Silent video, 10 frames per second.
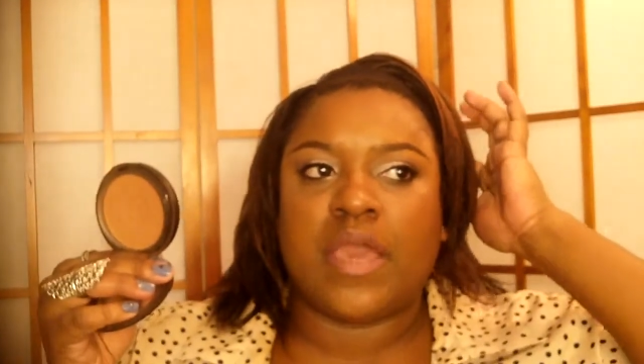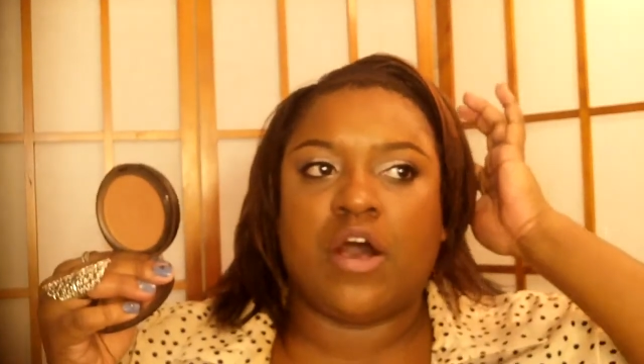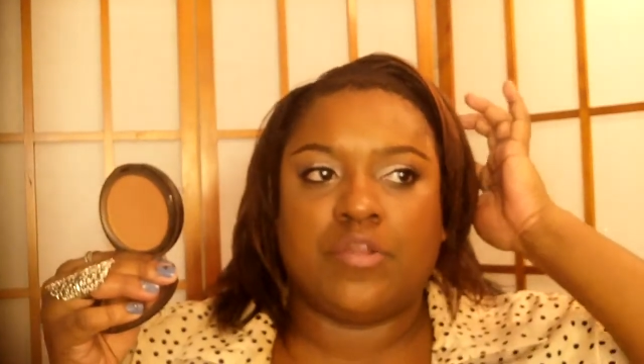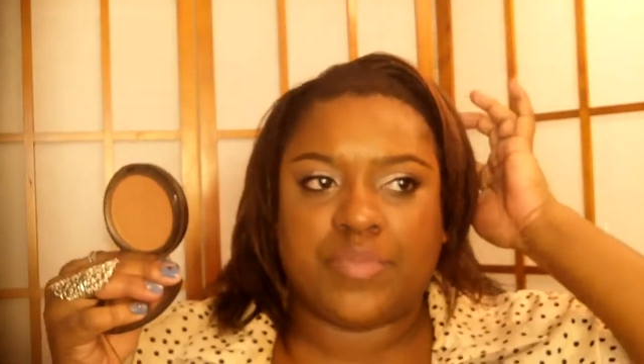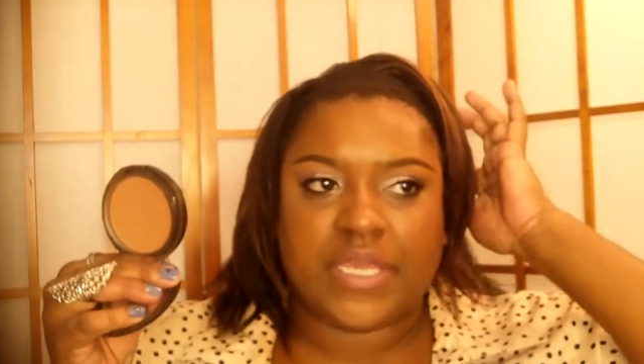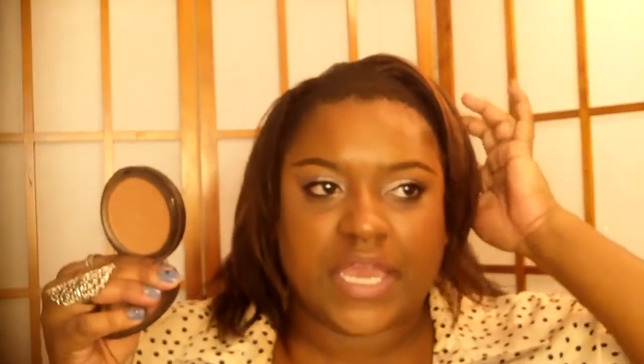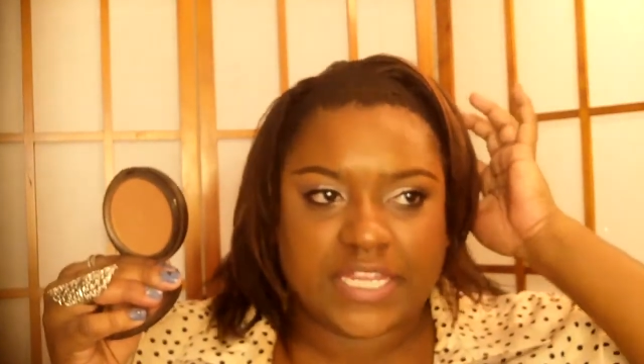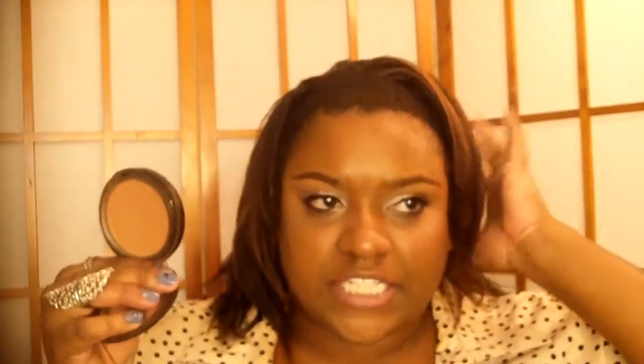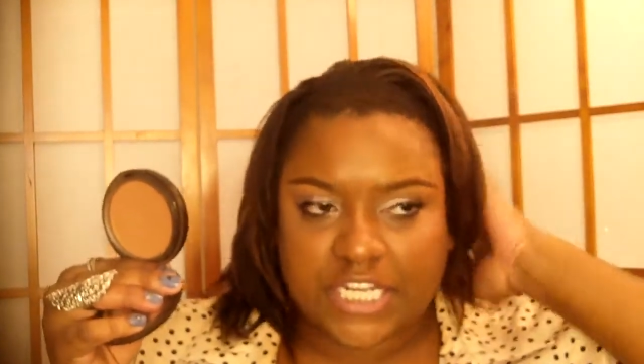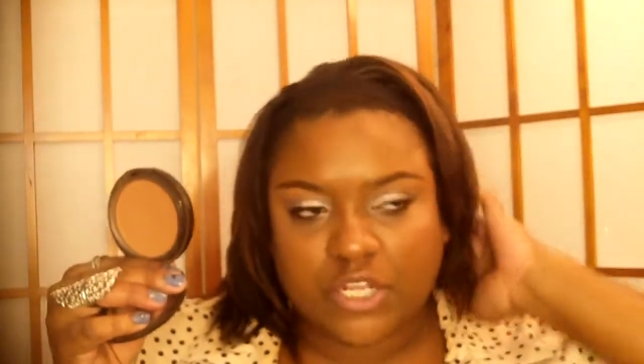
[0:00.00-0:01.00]

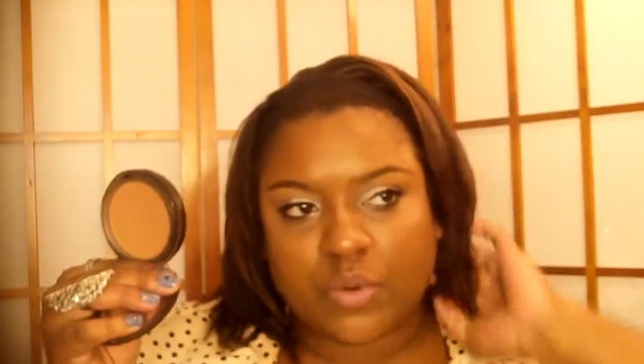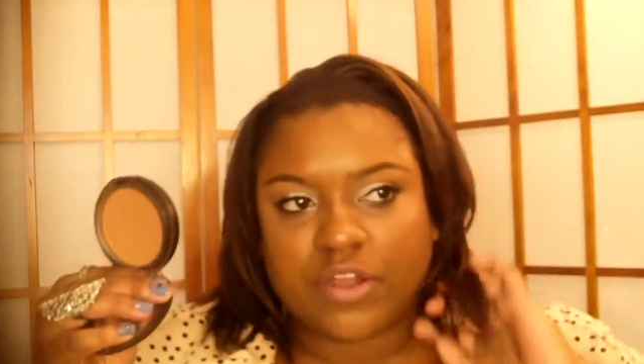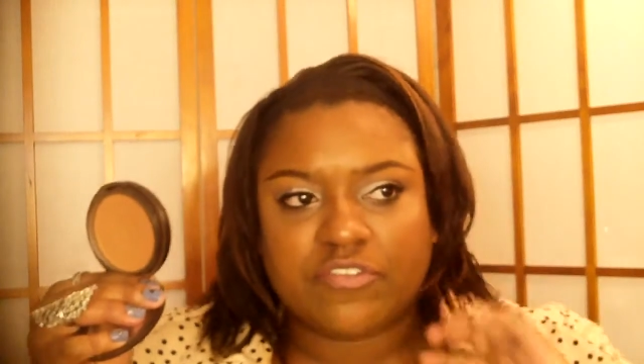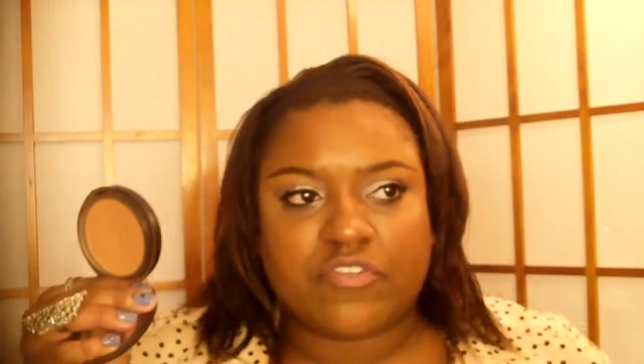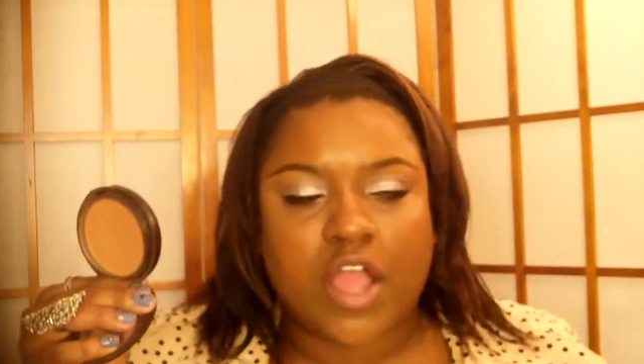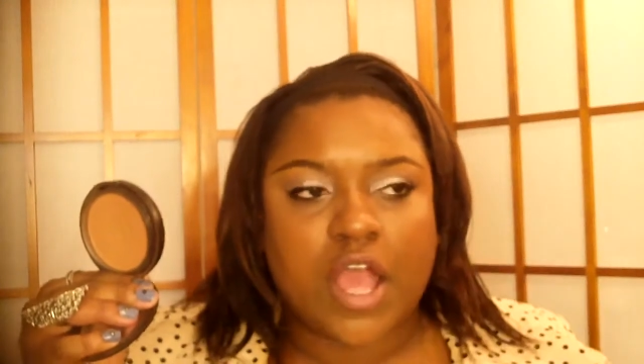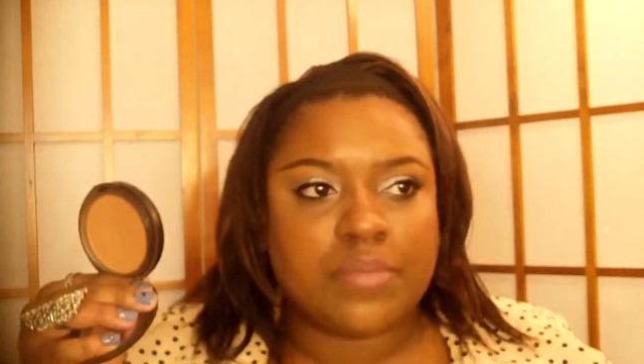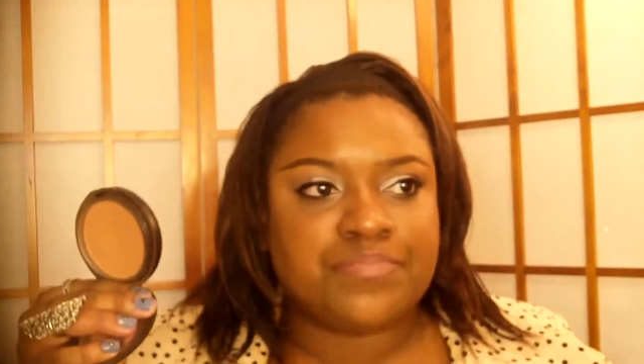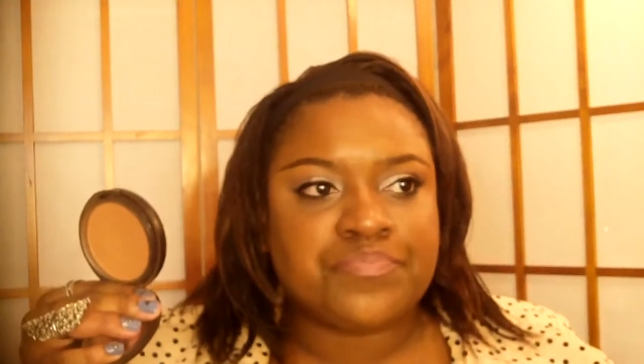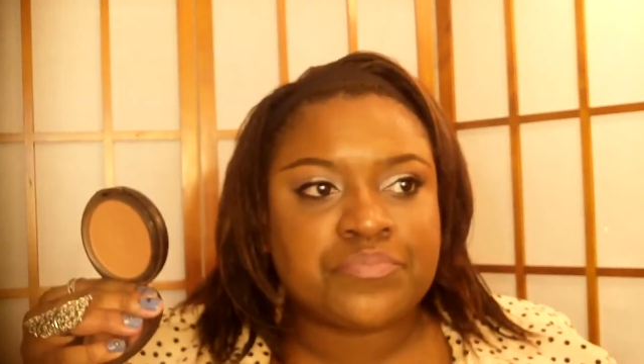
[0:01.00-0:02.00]
BH anywhere
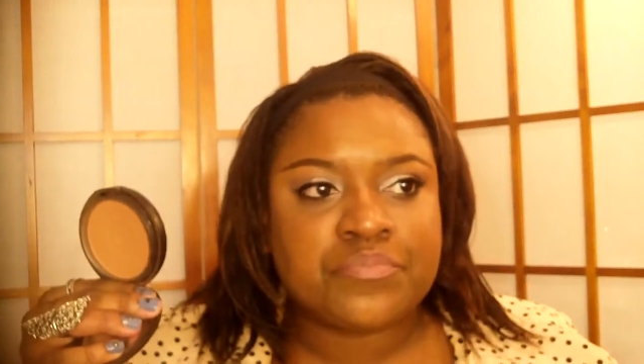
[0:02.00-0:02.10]
from